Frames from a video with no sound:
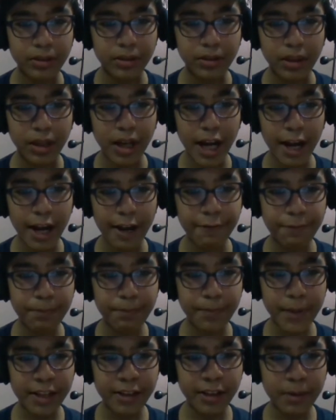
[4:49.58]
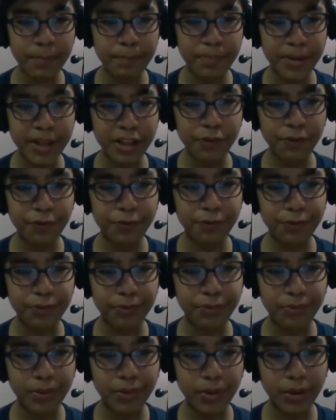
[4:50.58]
I've made a bit of
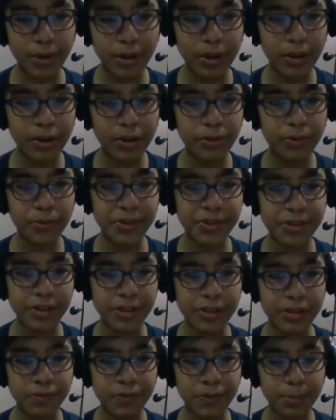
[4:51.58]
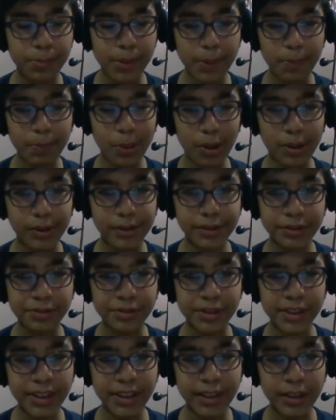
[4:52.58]
nuisance with my
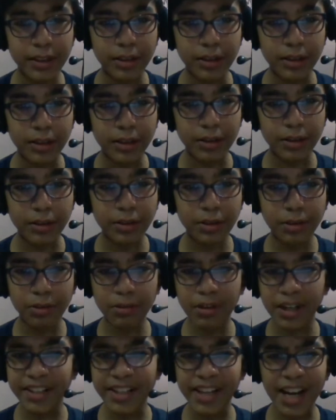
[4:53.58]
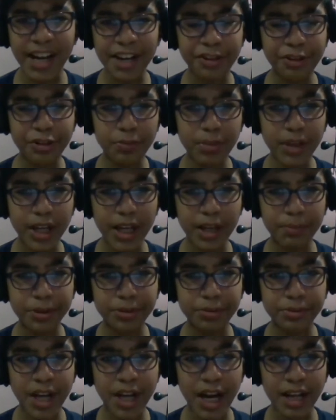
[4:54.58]
pawns, though I think I should be able
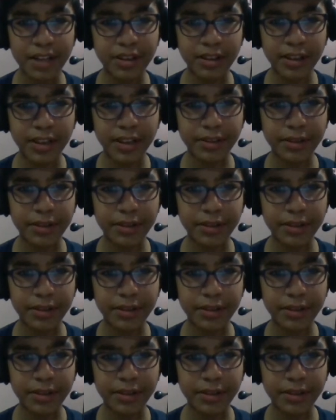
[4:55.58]
to handle it.